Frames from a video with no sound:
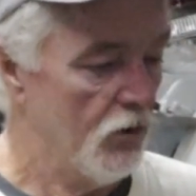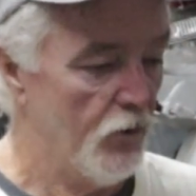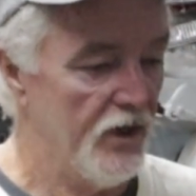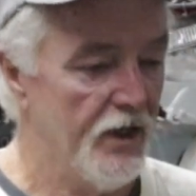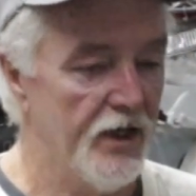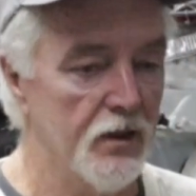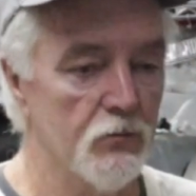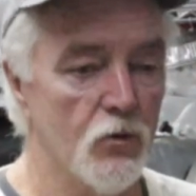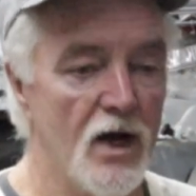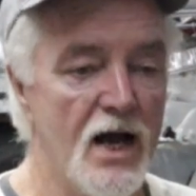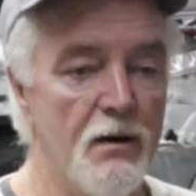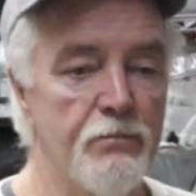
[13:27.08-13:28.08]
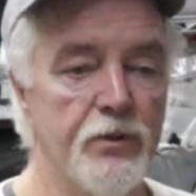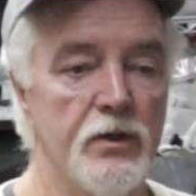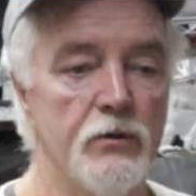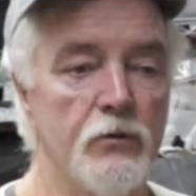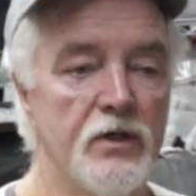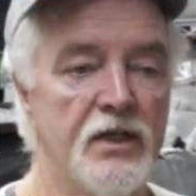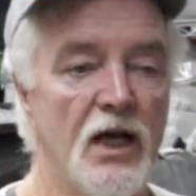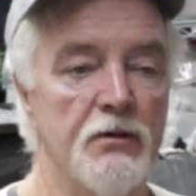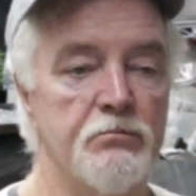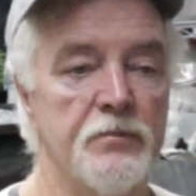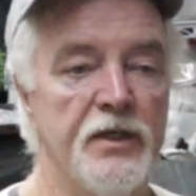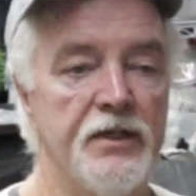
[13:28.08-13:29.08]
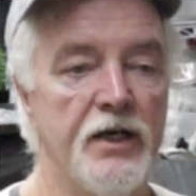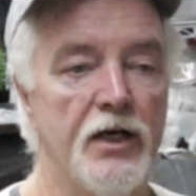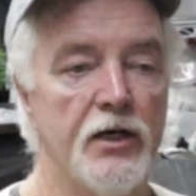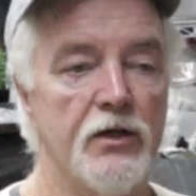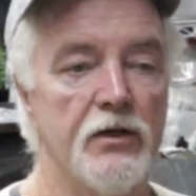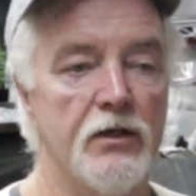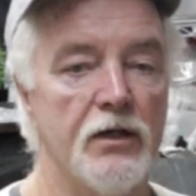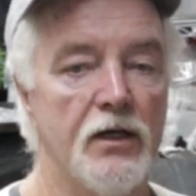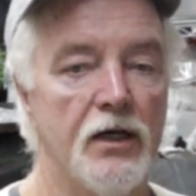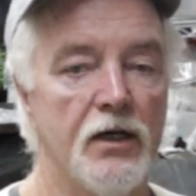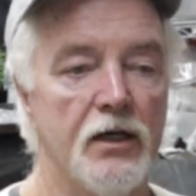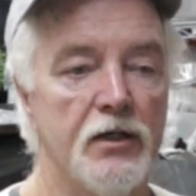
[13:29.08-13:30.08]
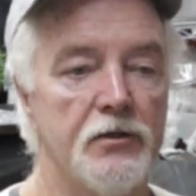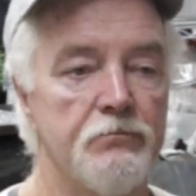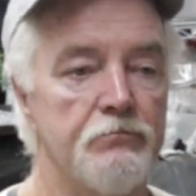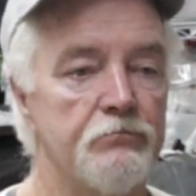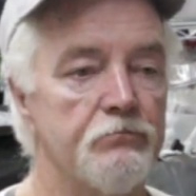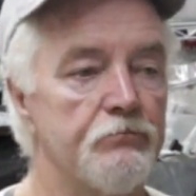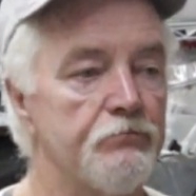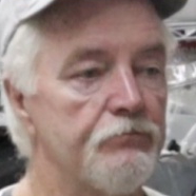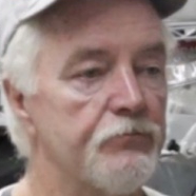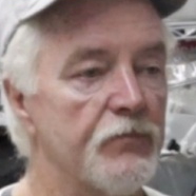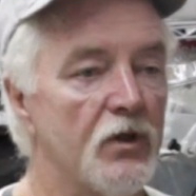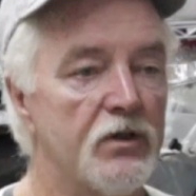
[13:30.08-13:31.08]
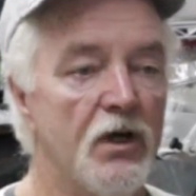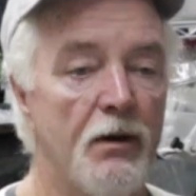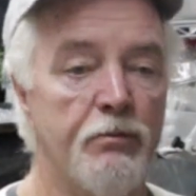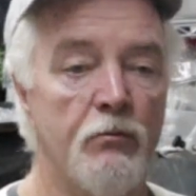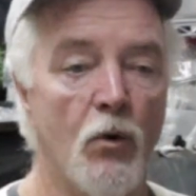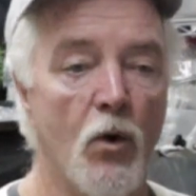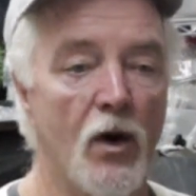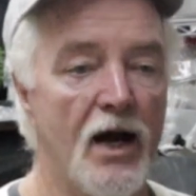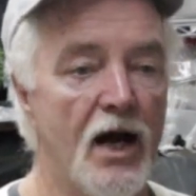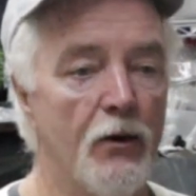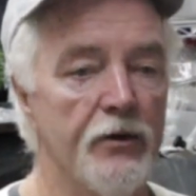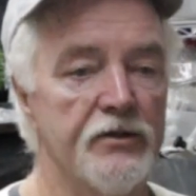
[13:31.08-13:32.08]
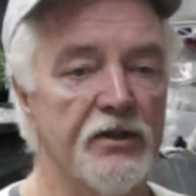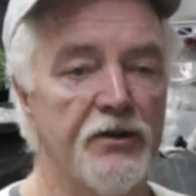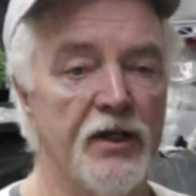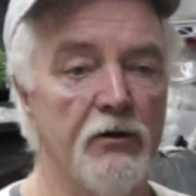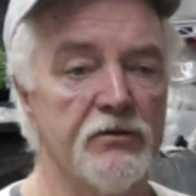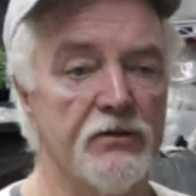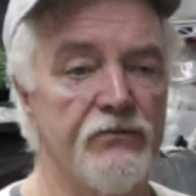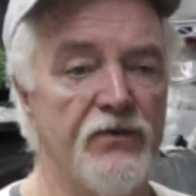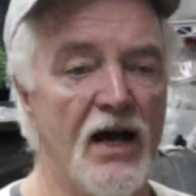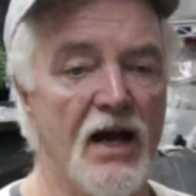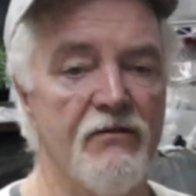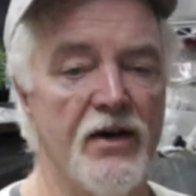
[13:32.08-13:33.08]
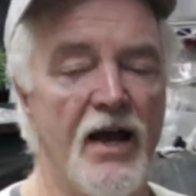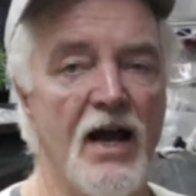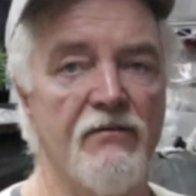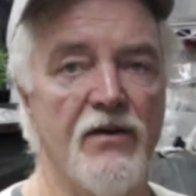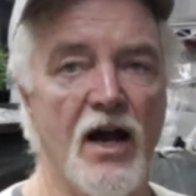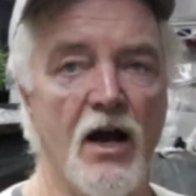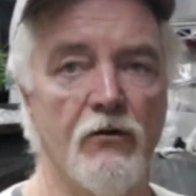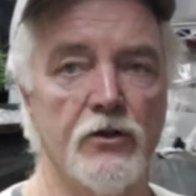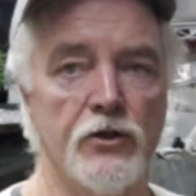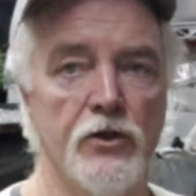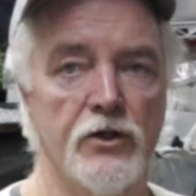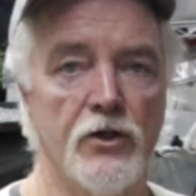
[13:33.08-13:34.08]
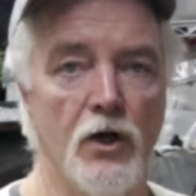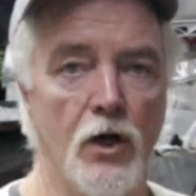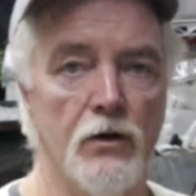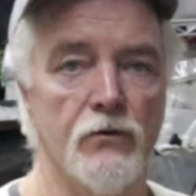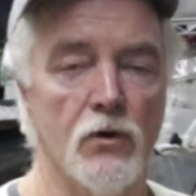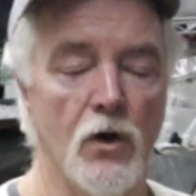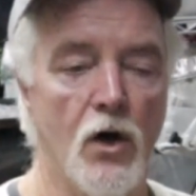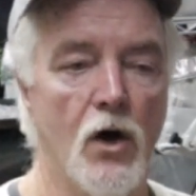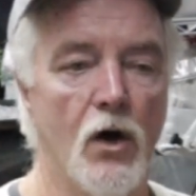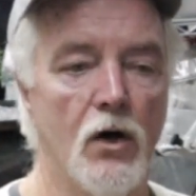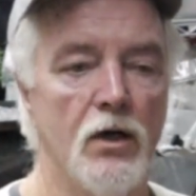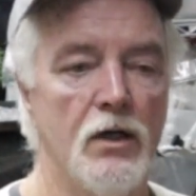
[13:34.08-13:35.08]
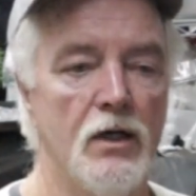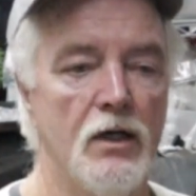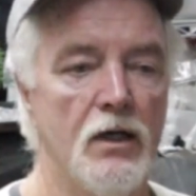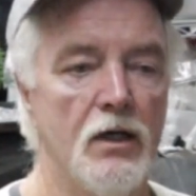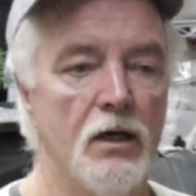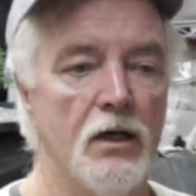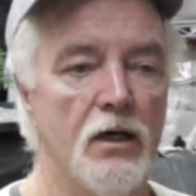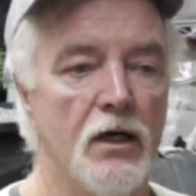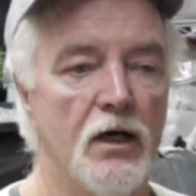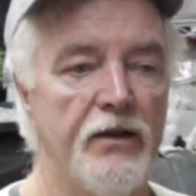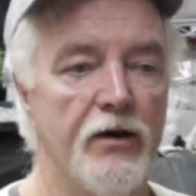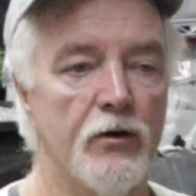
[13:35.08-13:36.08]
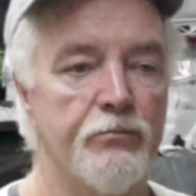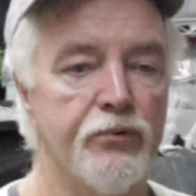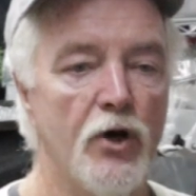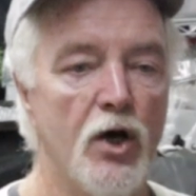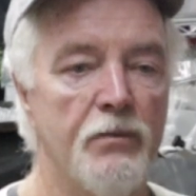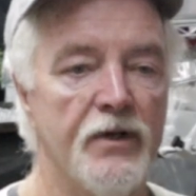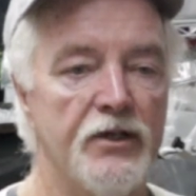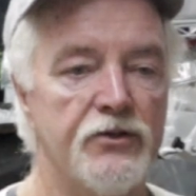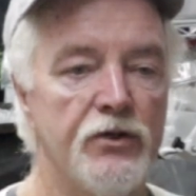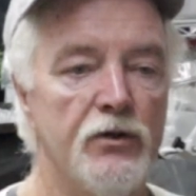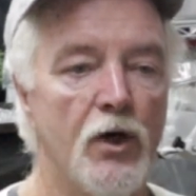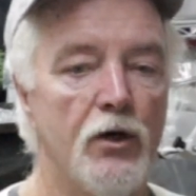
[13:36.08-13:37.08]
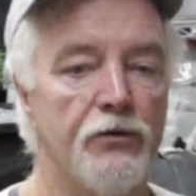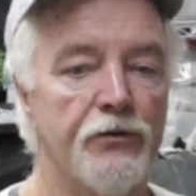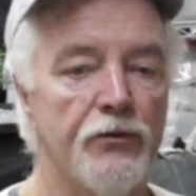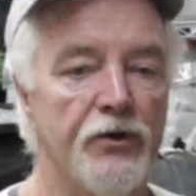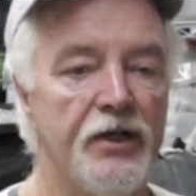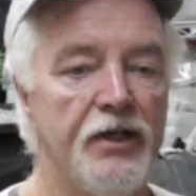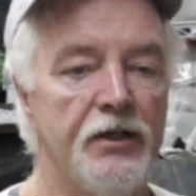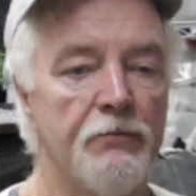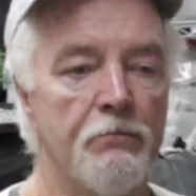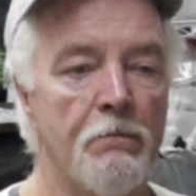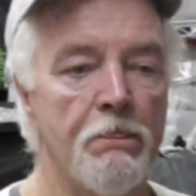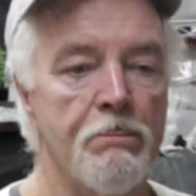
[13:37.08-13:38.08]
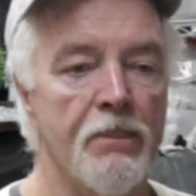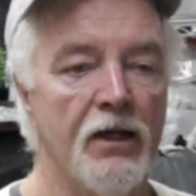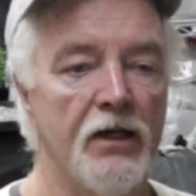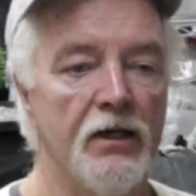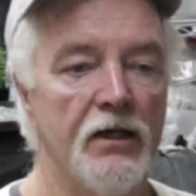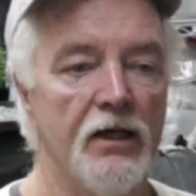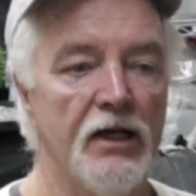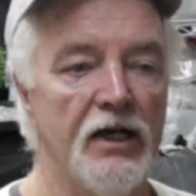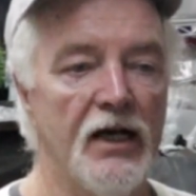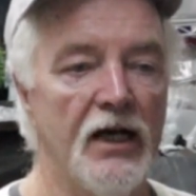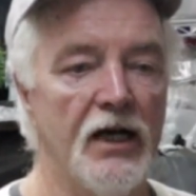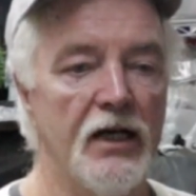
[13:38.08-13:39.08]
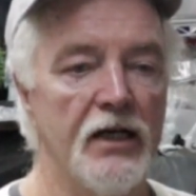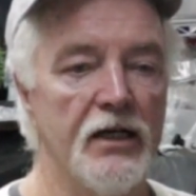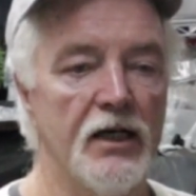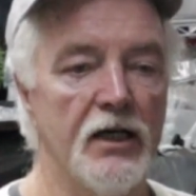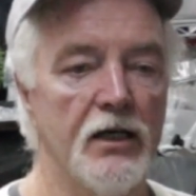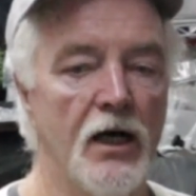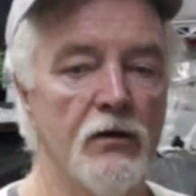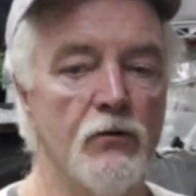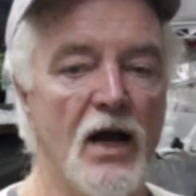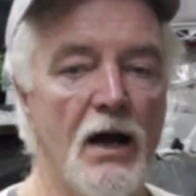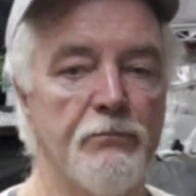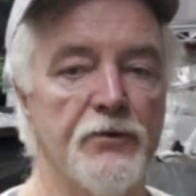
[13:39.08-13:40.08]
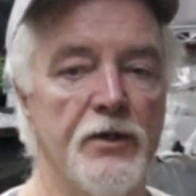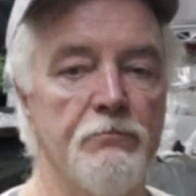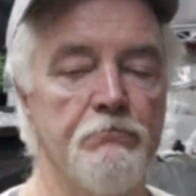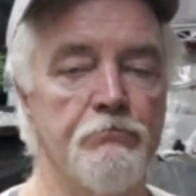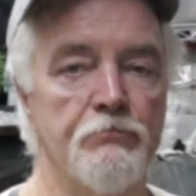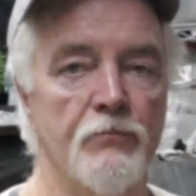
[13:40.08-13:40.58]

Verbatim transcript: we let them wrap. We kept them in there. Um, couple more hours. I think it was a five and a half hour cook overall. Uh, they were probing at two oh three. I uh, unwrapped them,